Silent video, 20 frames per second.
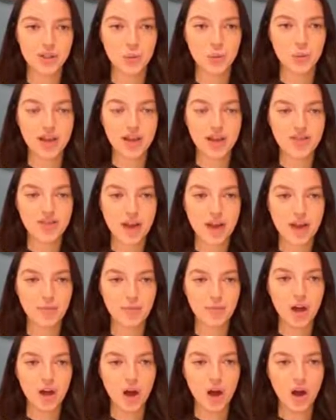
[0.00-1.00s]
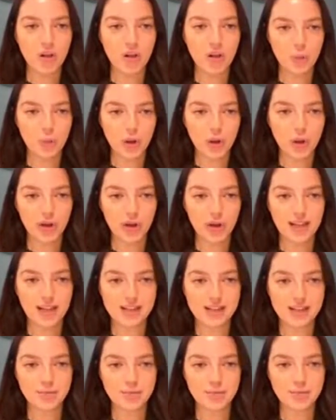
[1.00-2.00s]
between them on the work
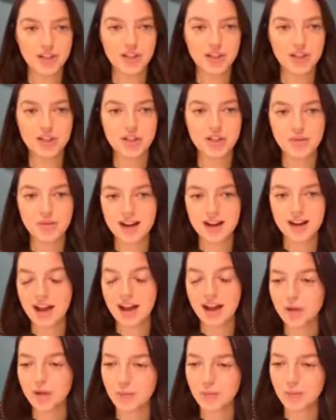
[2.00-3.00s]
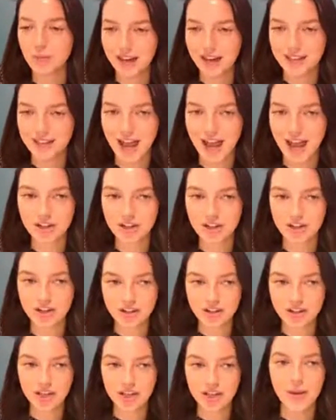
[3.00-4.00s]
list, because you do then have your pending actions.